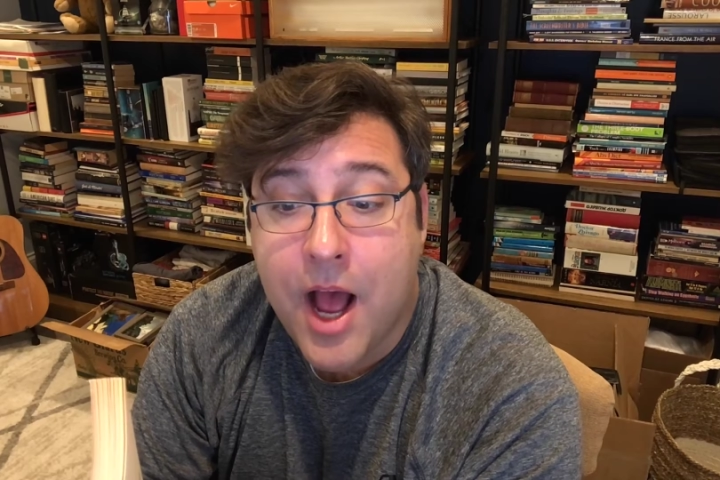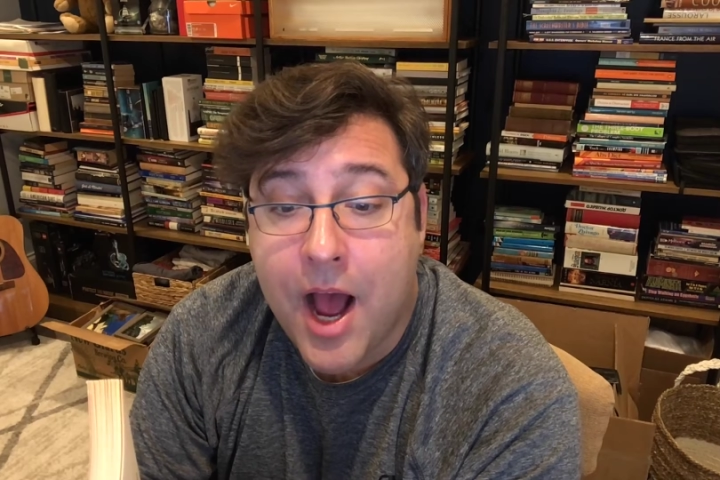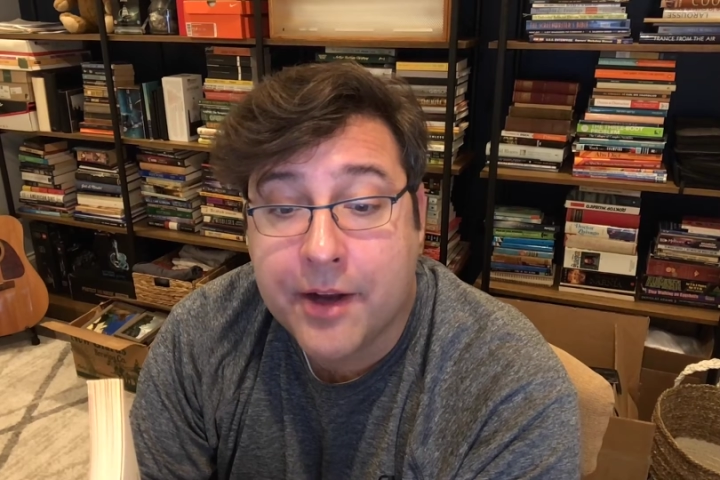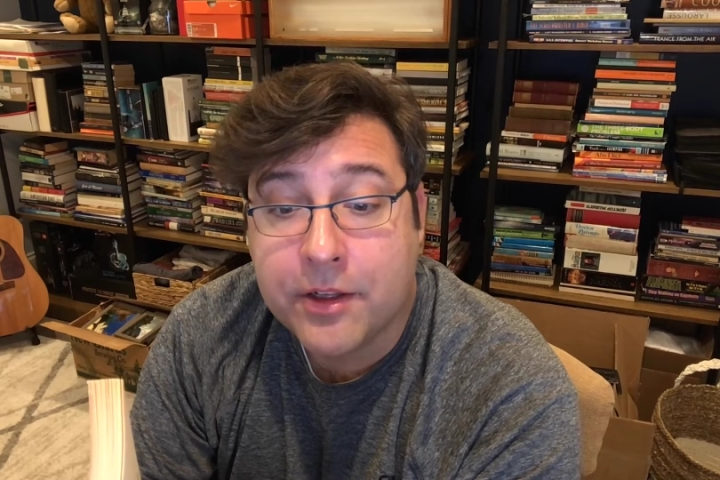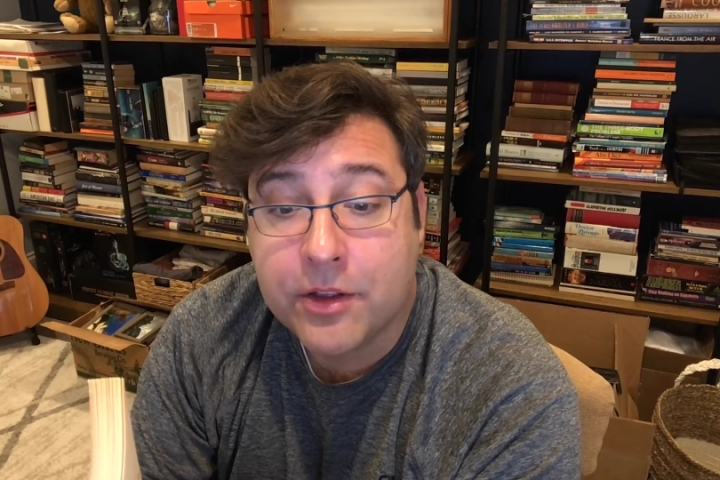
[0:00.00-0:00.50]

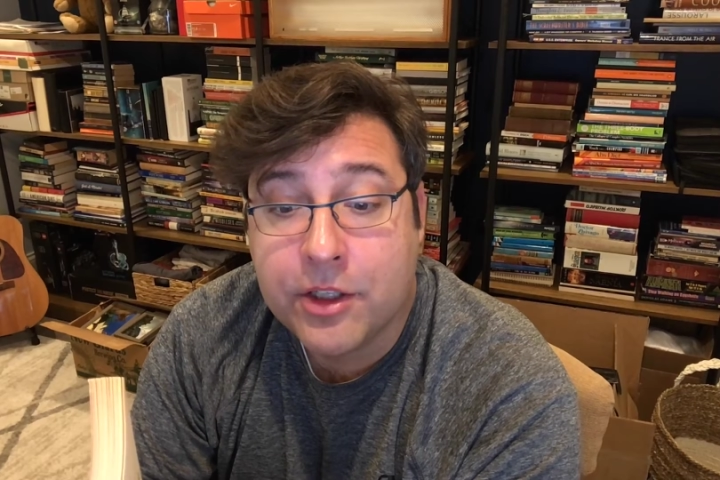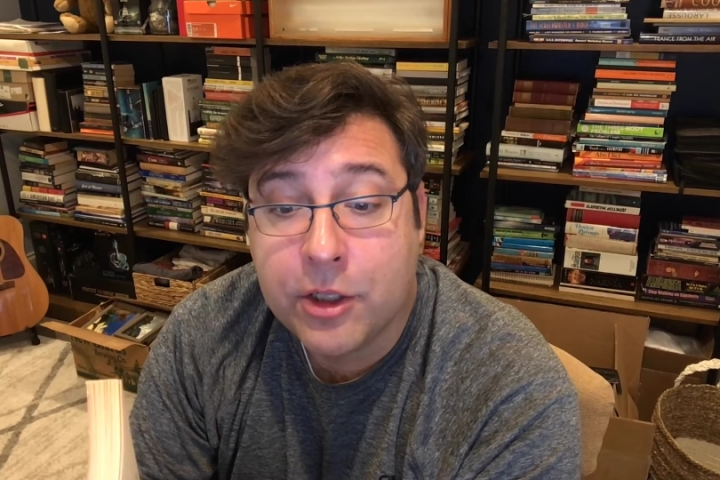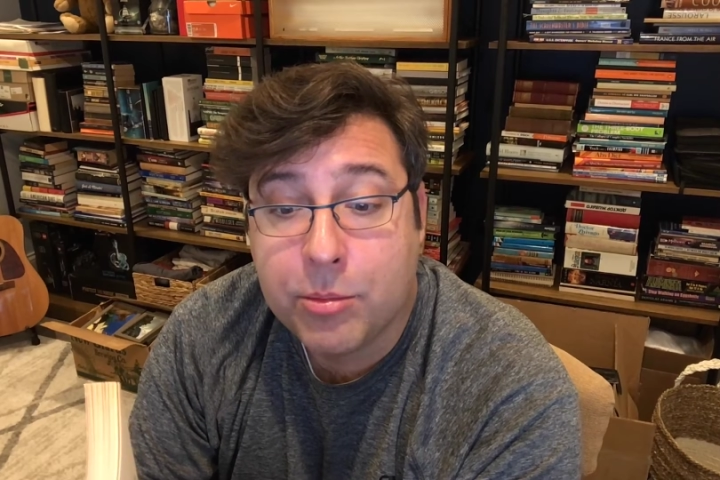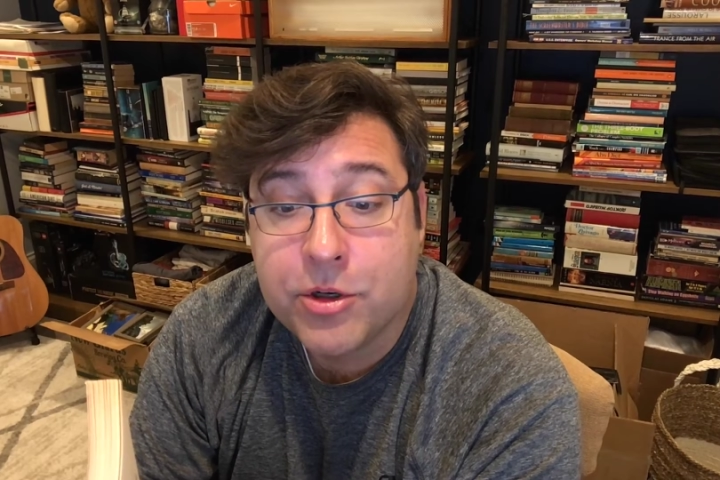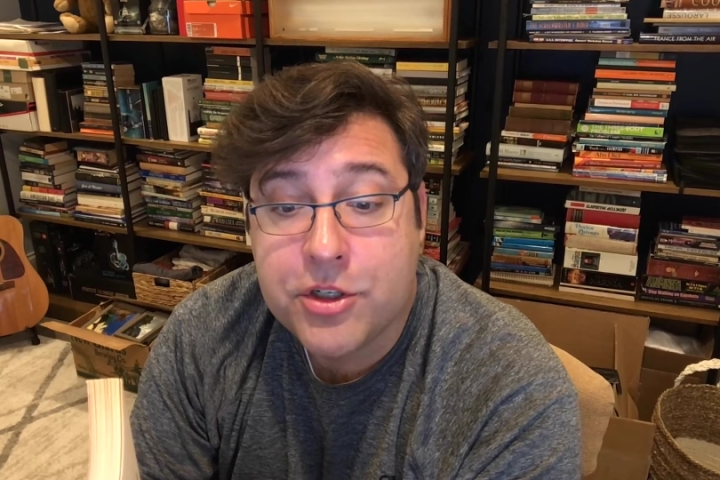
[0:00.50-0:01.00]
on a
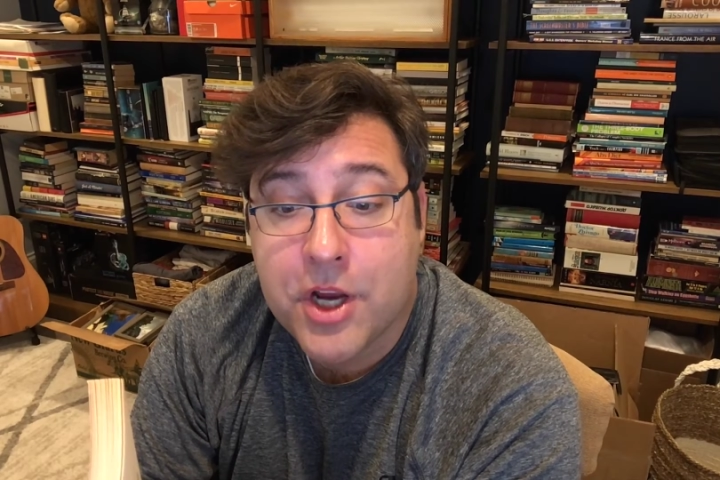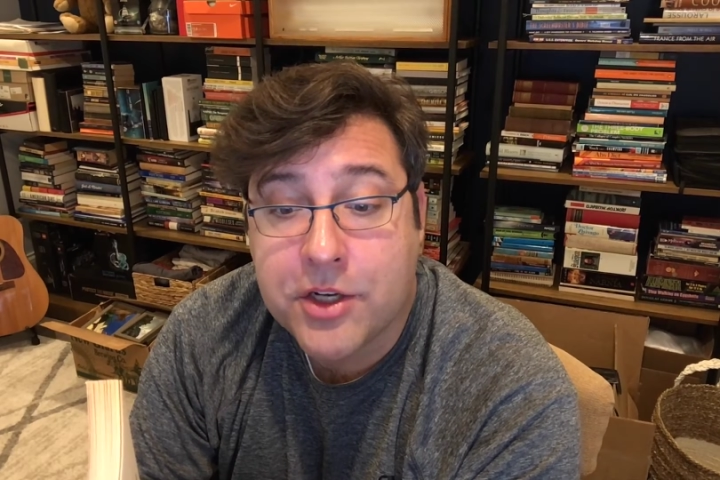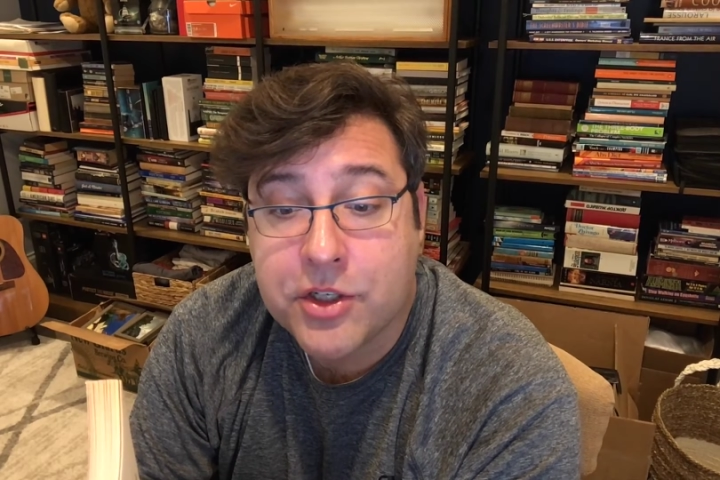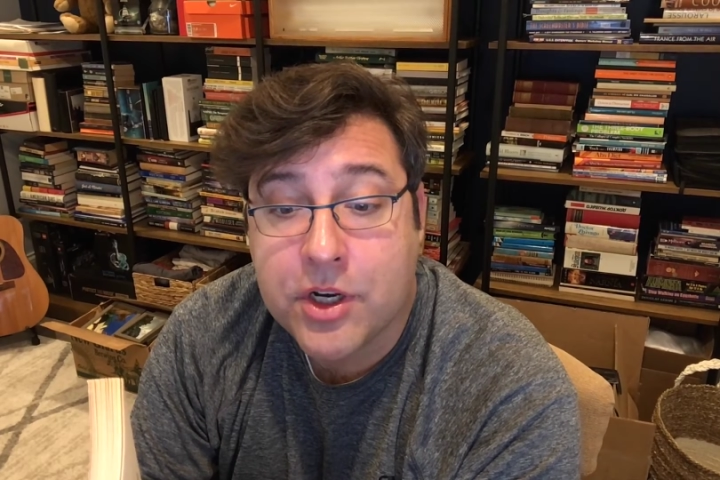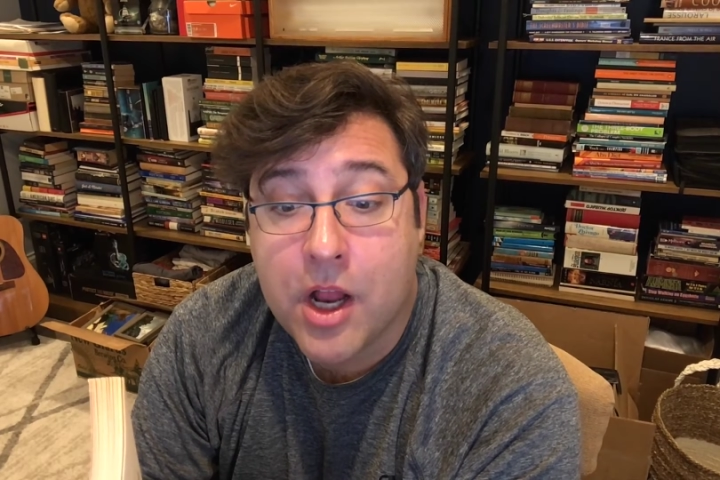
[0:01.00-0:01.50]
little
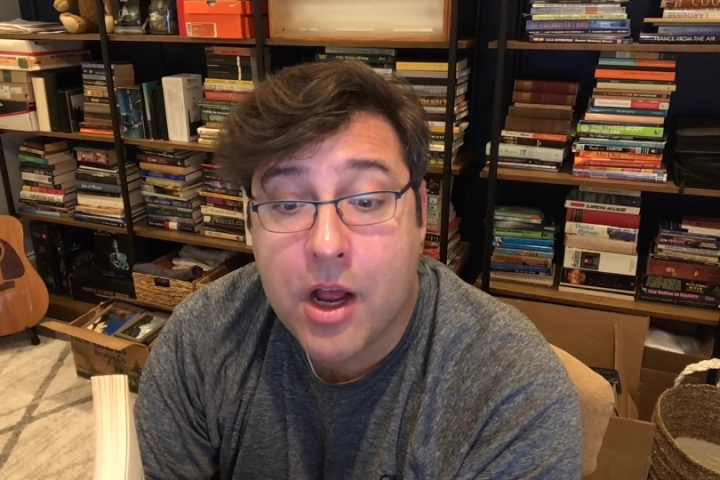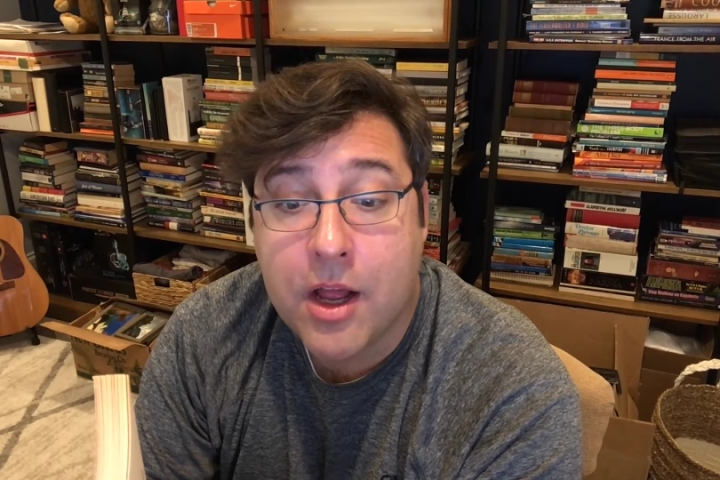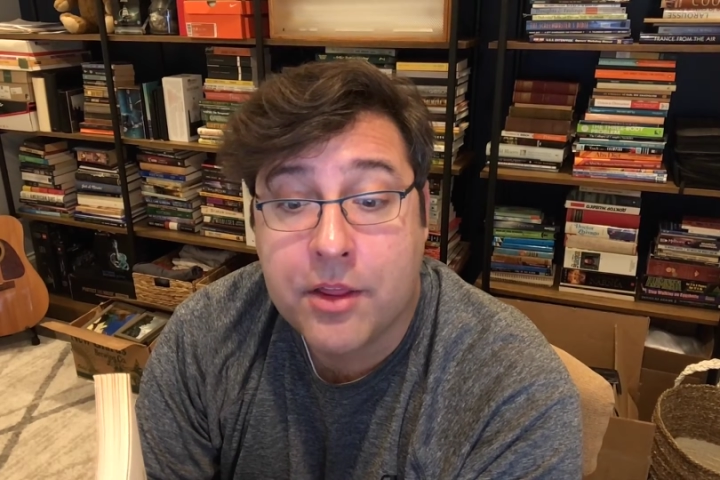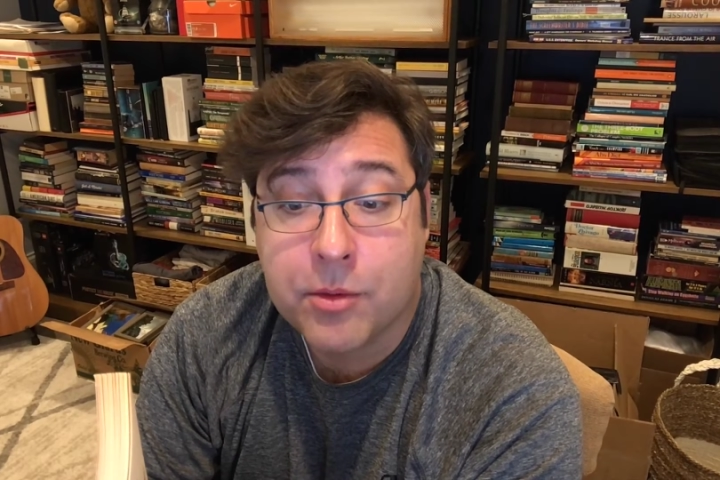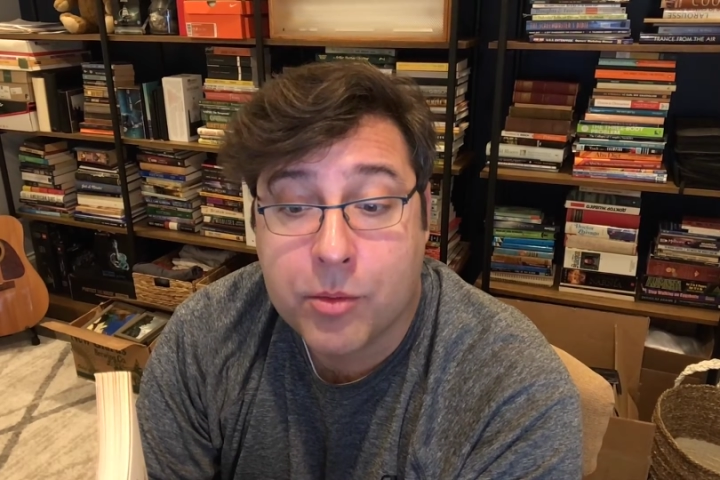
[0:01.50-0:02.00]
projection
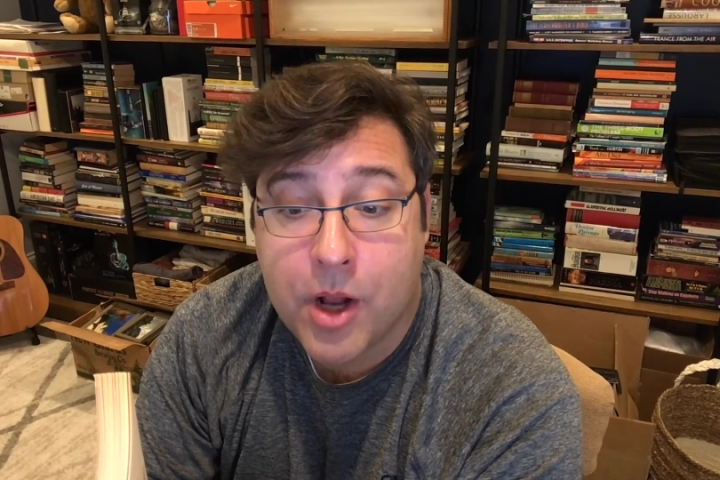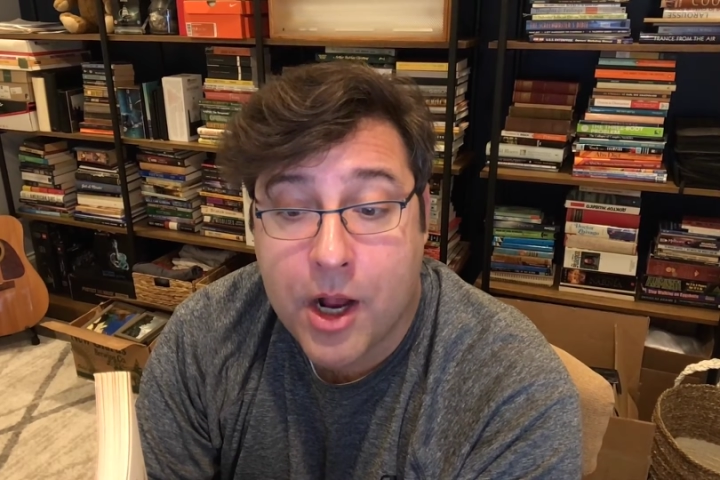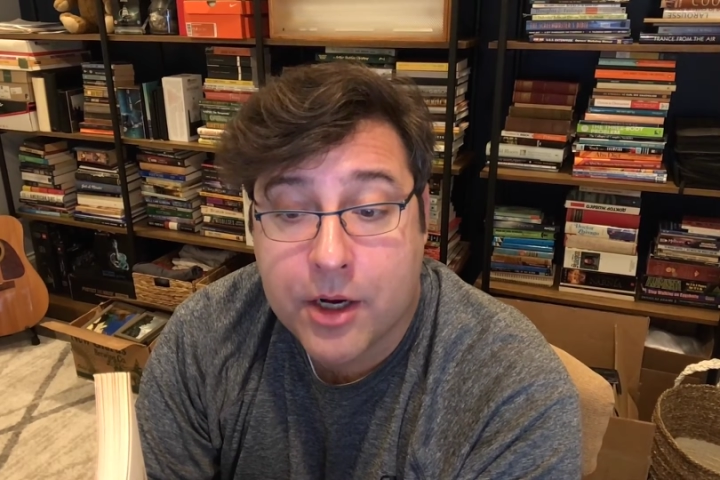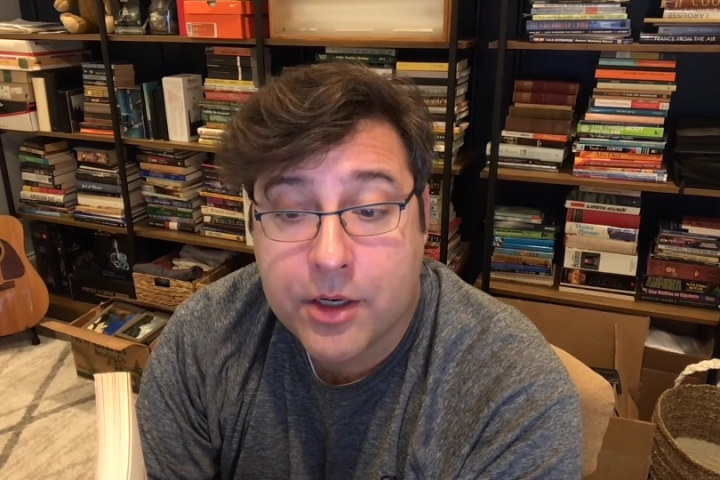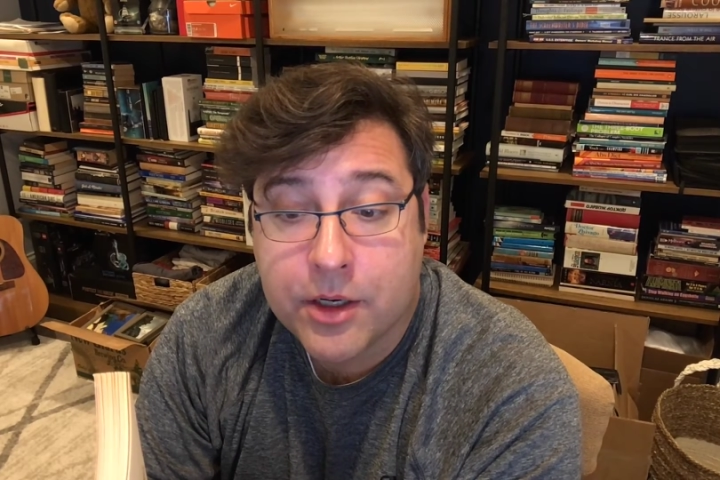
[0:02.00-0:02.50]
on the
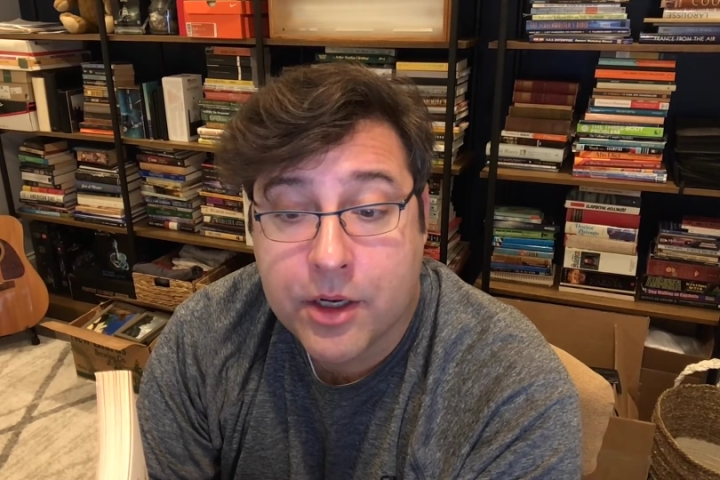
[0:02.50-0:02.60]
rock.